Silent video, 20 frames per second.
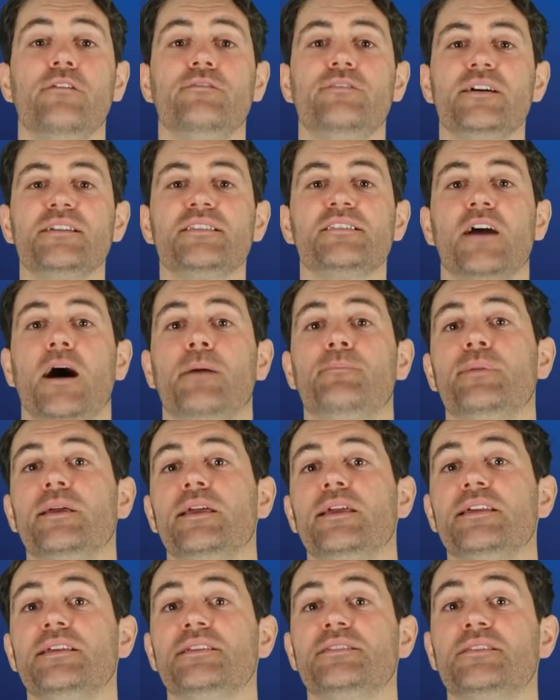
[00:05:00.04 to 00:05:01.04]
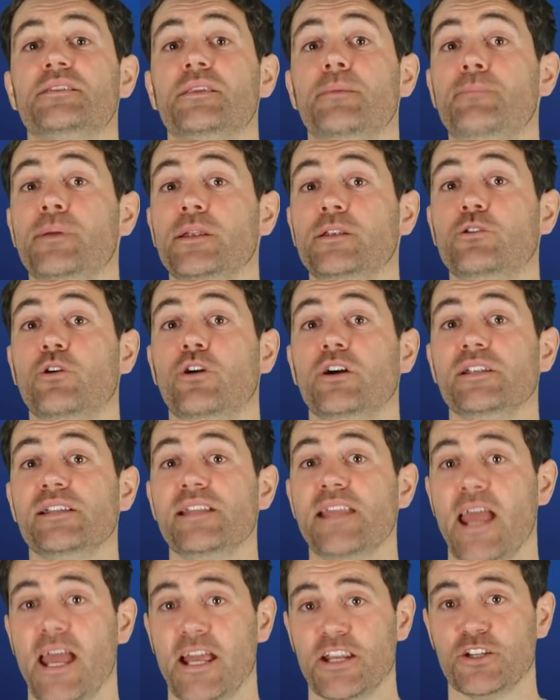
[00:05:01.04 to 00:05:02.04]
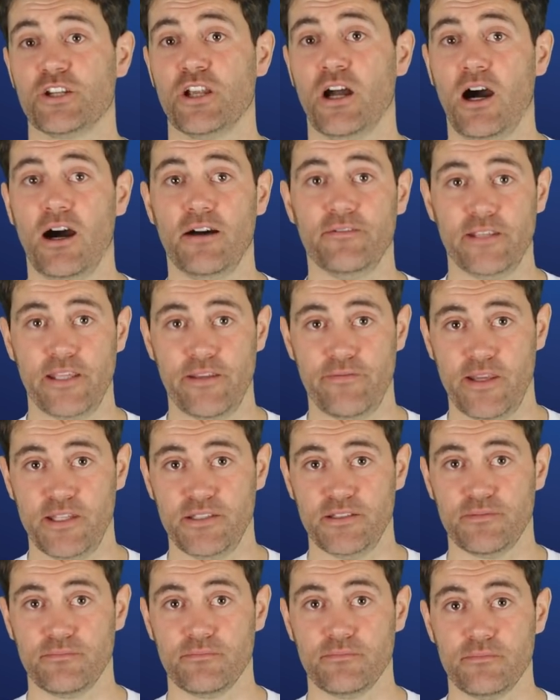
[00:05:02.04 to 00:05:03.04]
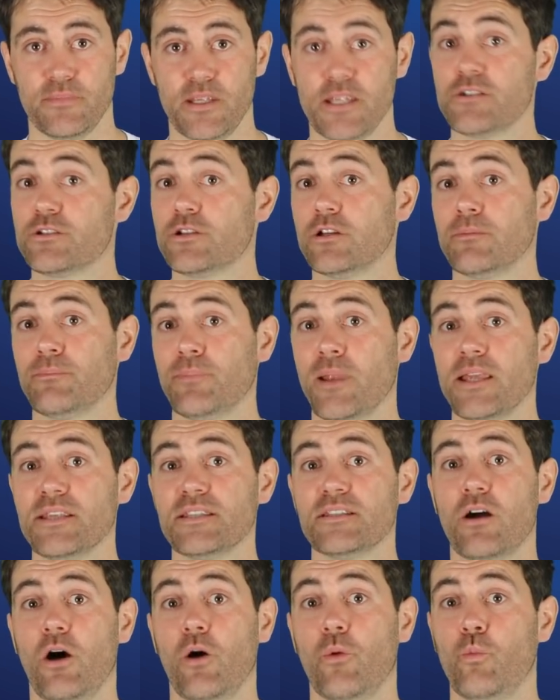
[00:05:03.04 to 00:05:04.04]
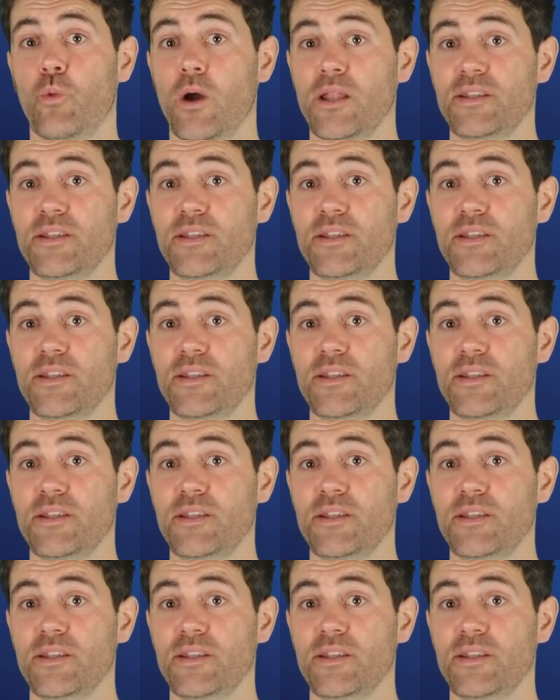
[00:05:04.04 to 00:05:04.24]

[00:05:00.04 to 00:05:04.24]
First up is the Bitcoin Cash halving event. It took place on